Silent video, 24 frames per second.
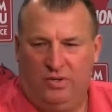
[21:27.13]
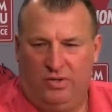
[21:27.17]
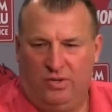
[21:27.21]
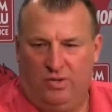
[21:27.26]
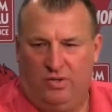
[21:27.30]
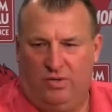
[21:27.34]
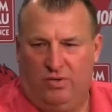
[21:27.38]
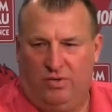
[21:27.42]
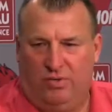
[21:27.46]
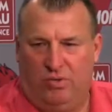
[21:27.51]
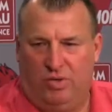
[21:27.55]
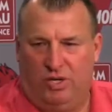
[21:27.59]

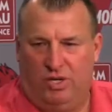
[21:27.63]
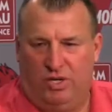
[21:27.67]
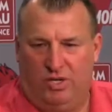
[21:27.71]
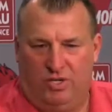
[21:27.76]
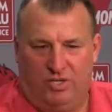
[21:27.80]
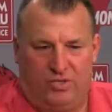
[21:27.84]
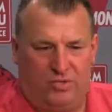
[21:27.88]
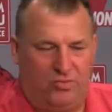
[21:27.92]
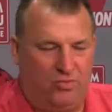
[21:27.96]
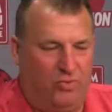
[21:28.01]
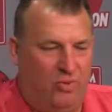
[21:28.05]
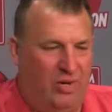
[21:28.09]
what
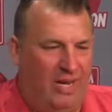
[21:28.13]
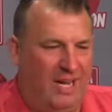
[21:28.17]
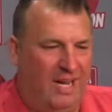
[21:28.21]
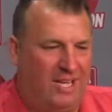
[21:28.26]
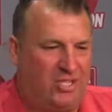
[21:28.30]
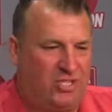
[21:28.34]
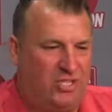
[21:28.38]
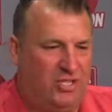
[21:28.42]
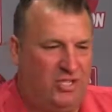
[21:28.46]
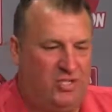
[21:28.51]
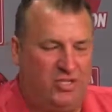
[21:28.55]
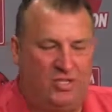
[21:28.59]
his
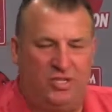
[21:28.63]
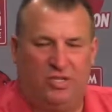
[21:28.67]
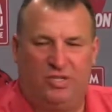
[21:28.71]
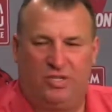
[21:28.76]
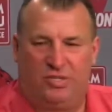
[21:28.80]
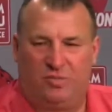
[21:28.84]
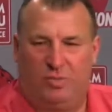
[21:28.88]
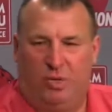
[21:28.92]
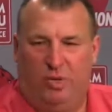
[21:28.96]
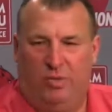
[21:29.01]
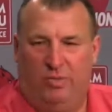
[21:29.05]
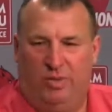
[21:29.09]
reaction is to
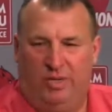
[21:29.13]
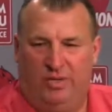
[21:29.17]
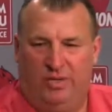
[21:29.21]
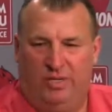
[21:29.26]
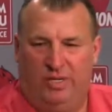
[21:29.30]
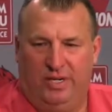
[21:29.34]
this moment.